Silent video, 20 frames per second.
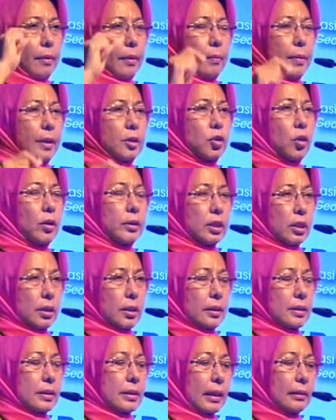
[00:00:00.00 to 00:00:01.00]

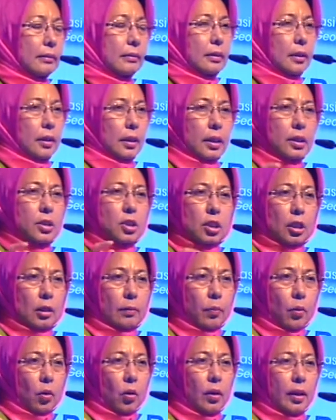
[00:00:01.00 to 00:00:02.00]
Meteorological Center in
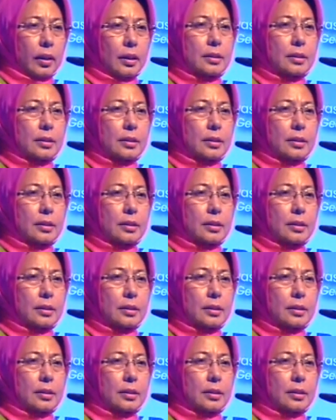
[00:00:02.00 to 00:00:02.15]
Singapore.